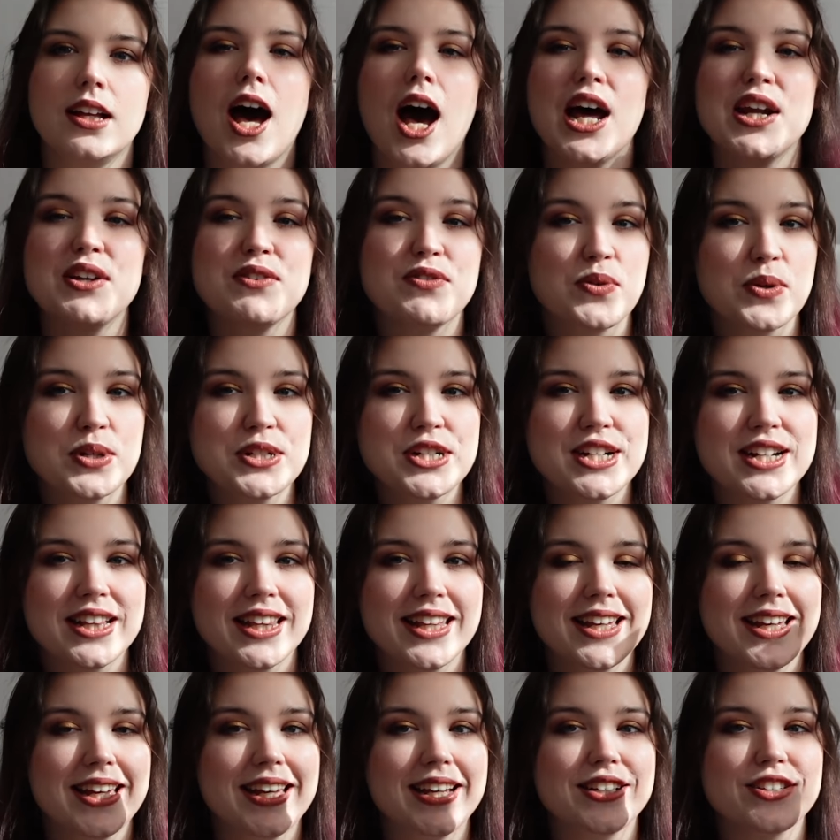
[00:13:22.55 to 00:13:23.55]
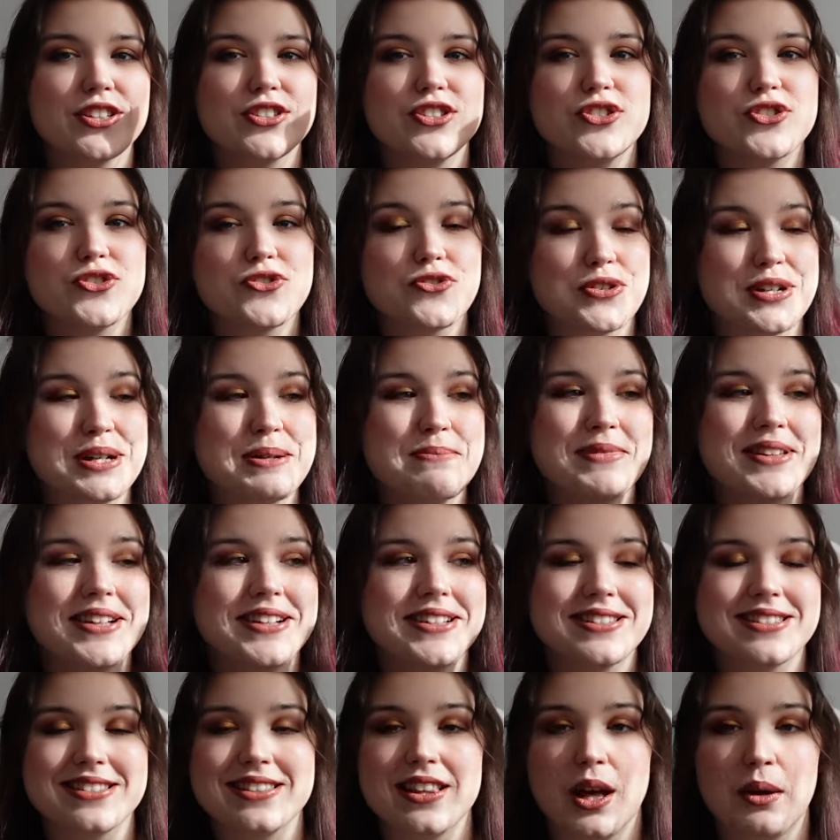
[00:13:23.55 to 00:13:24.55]
unfortunately, extremely
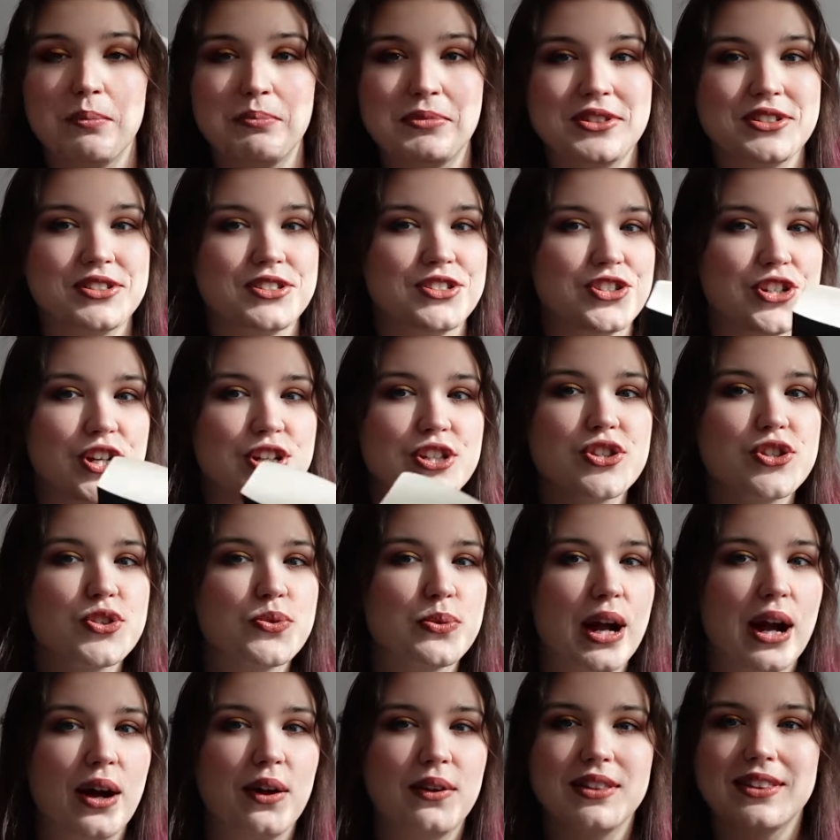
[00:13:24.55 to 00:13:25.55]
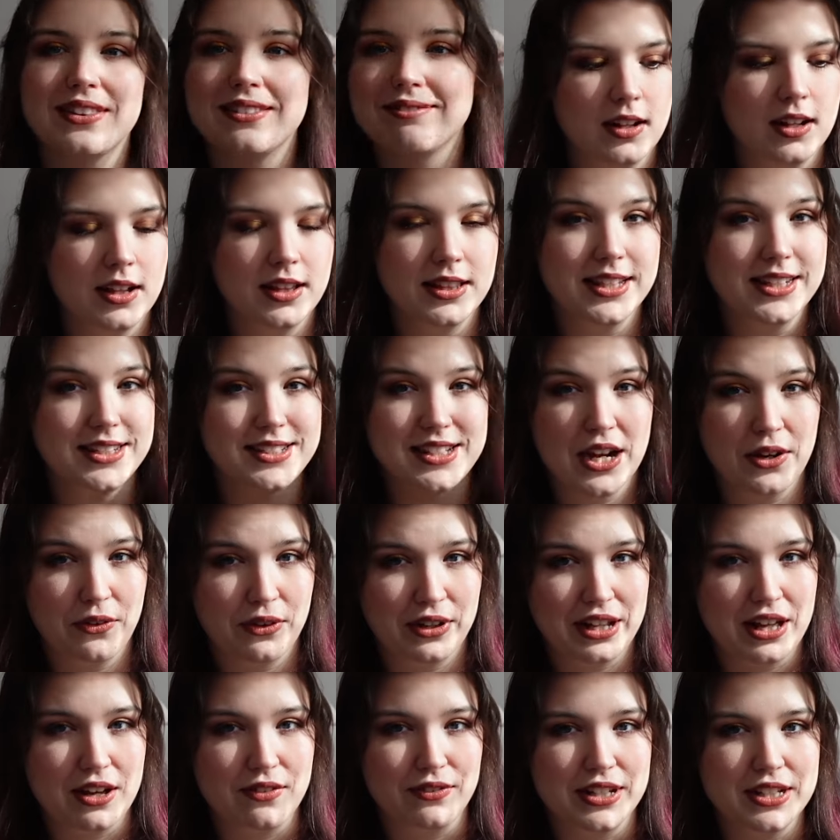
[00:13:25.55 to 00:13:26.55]
slumped just throughout the
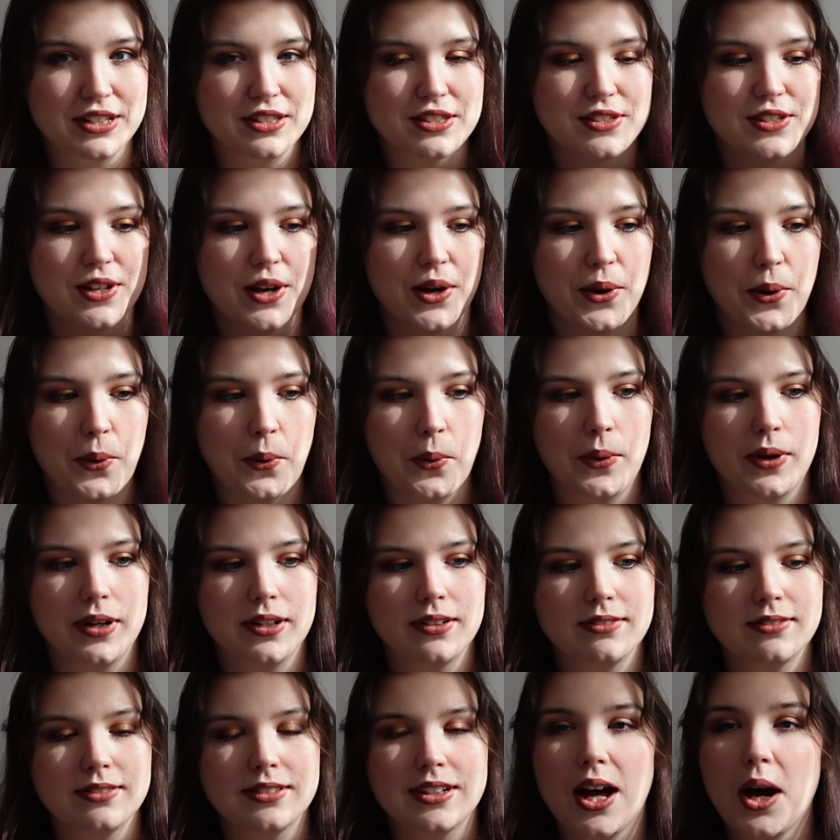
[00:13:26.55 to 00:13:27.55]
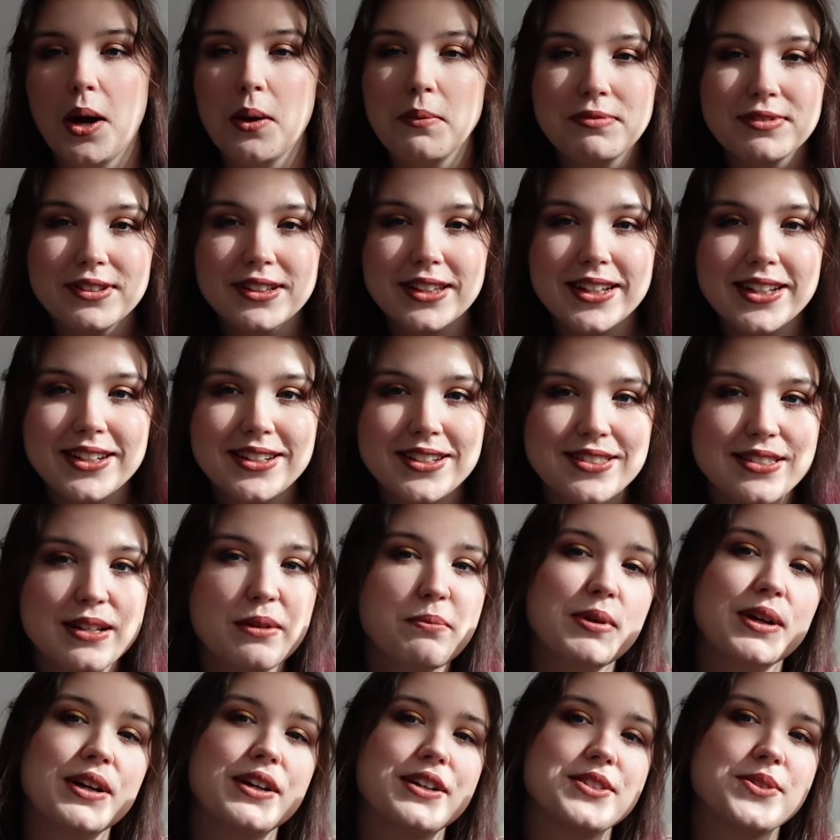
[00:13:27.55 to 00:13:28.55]
entirety of it, so hopefully
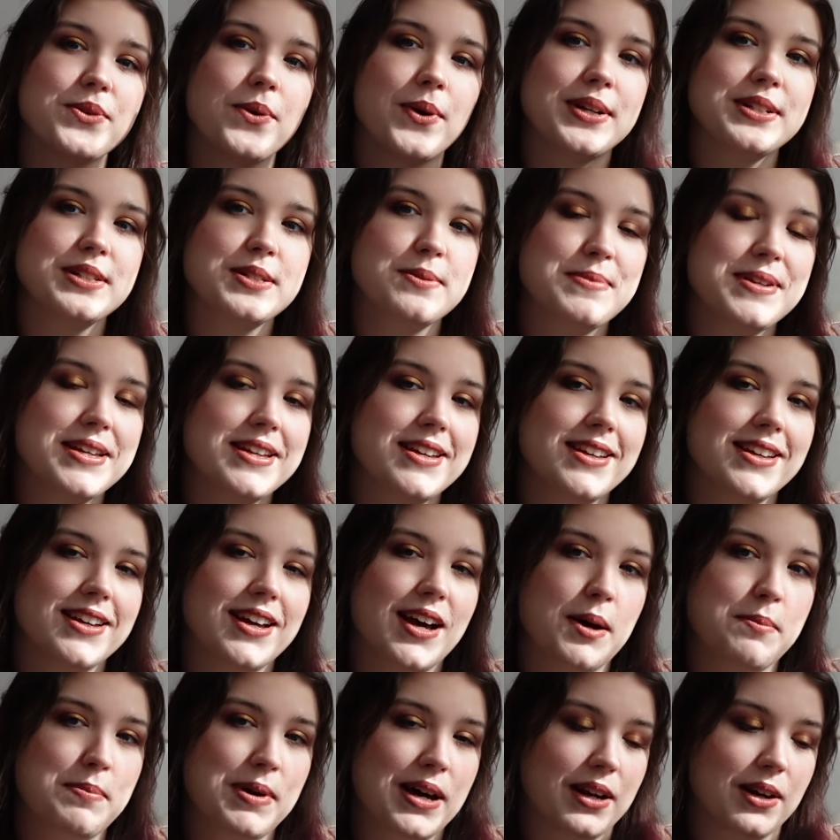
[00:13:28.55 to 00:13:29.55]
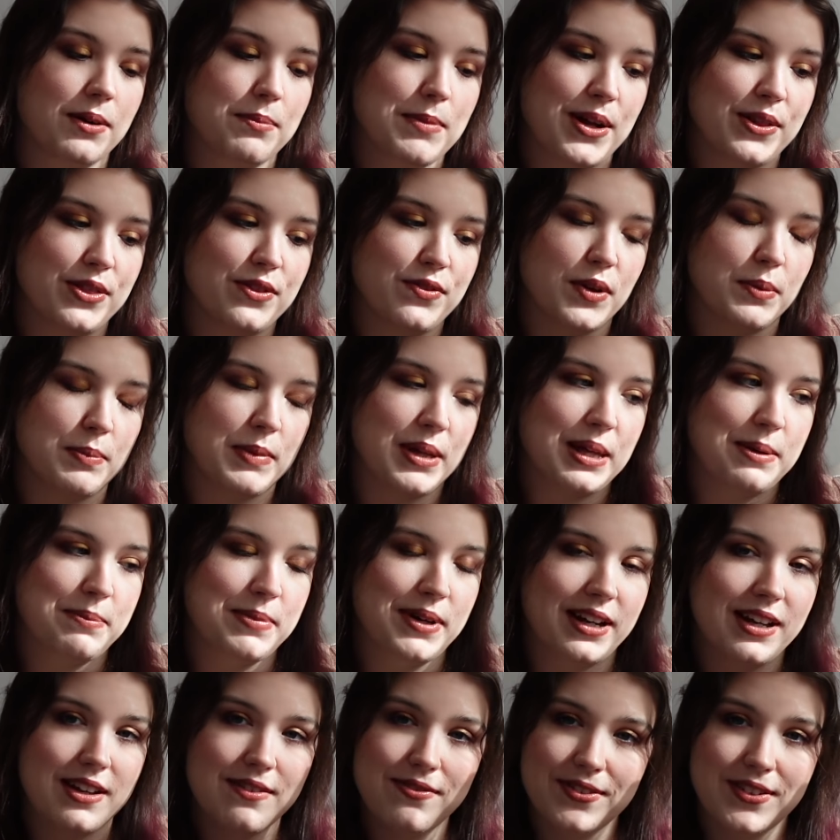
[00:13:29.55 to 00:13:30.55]
December is going to be a better month for me,
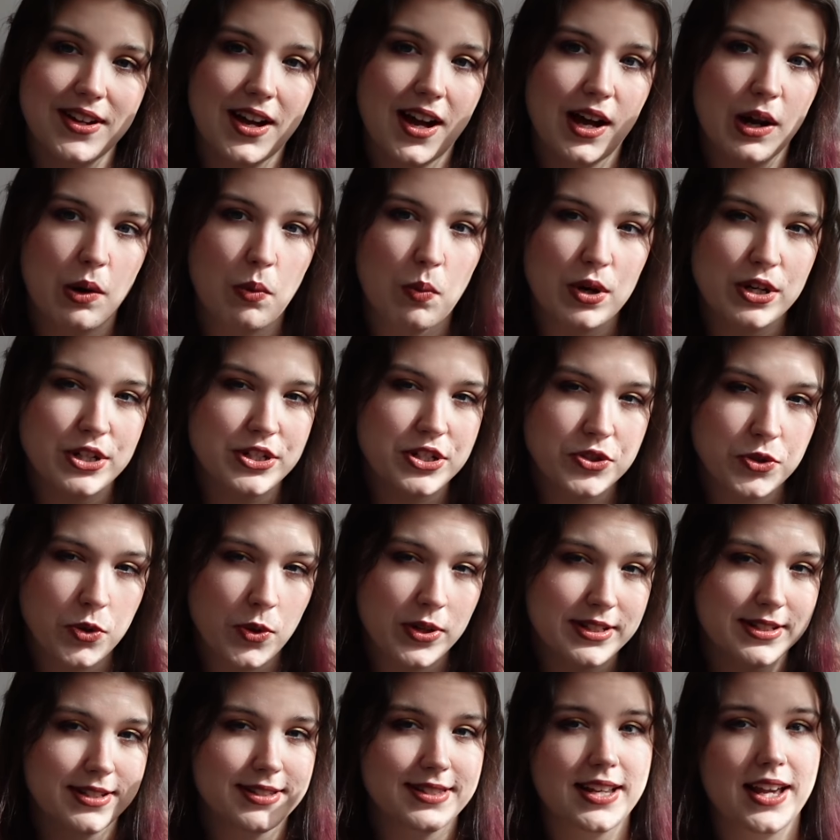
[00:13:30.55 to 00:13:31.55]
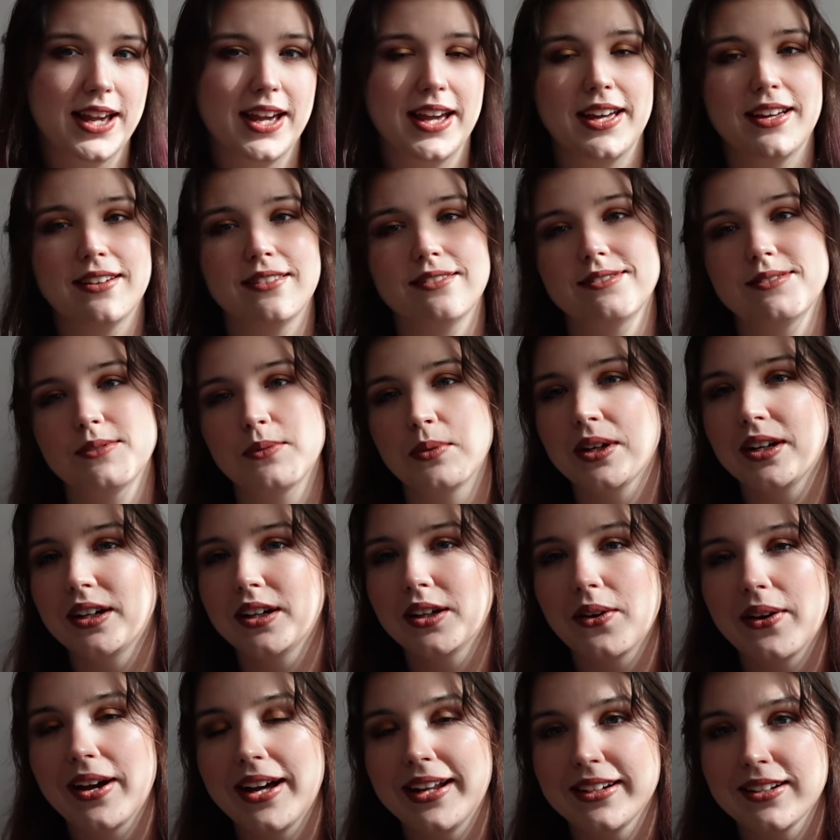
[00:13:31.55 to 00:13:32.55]
but if not, we're just going to say, we're going
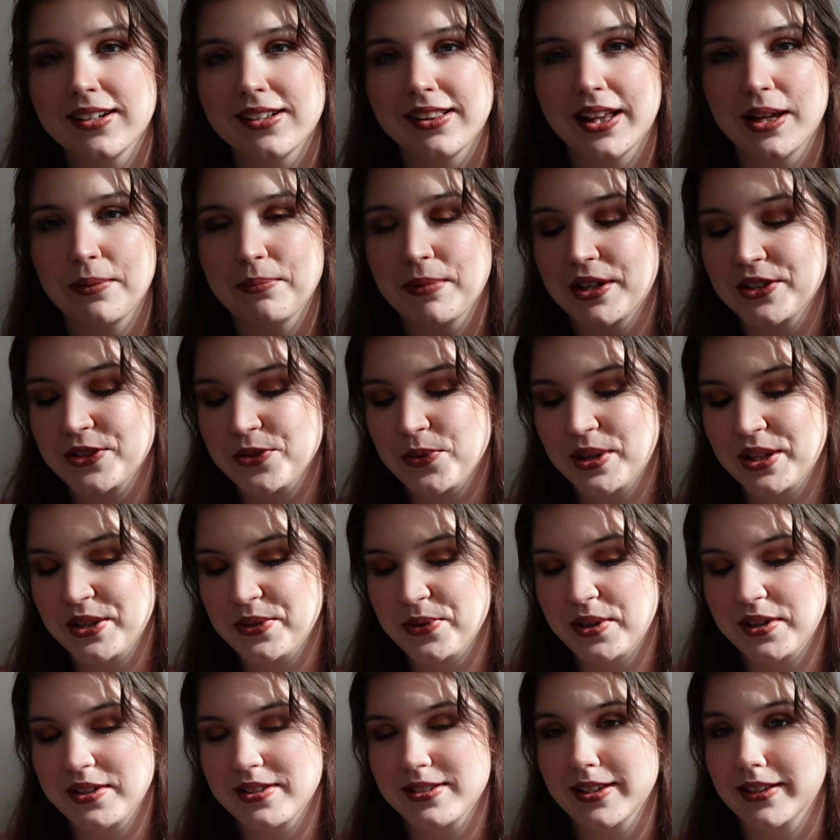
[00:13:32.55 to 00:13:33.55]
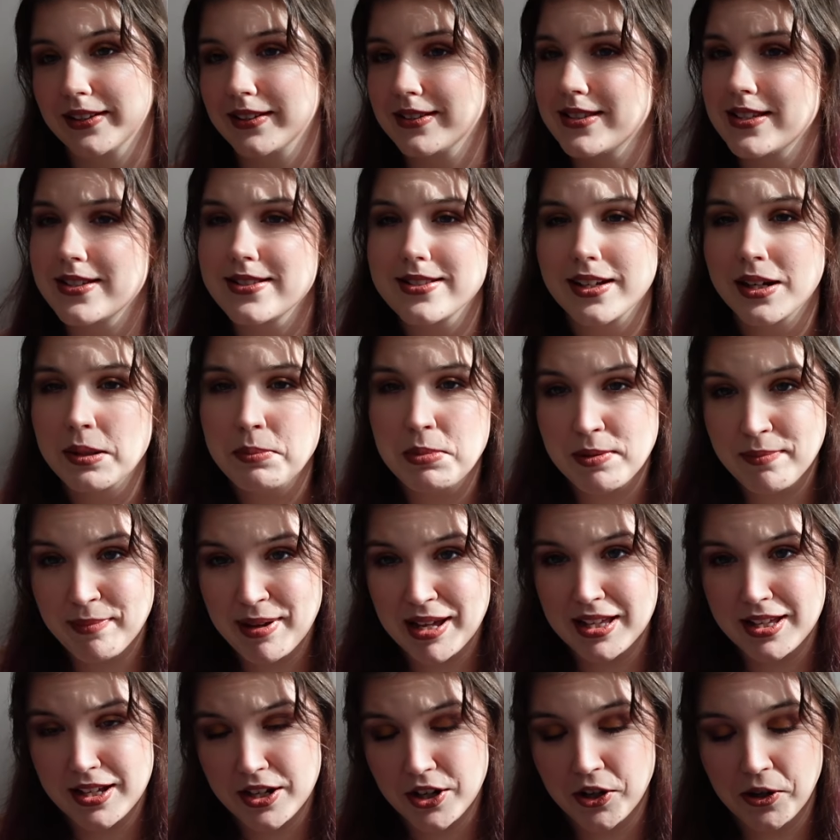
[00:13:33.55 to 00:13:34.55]
to go ahead and claim that 2026 is going to be my
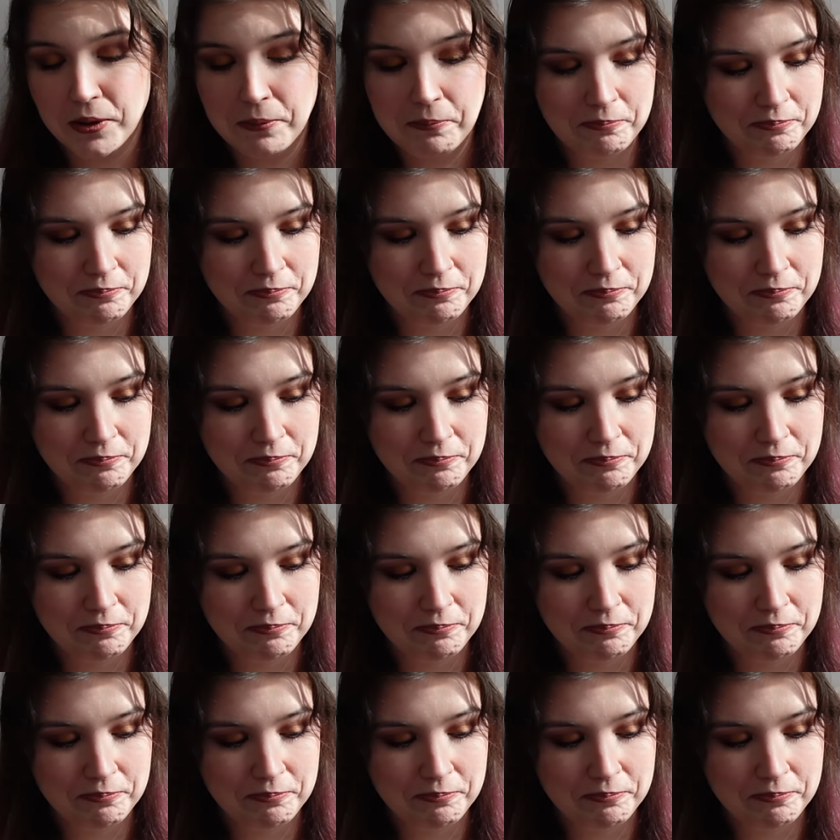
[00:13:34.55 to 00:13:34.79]
year.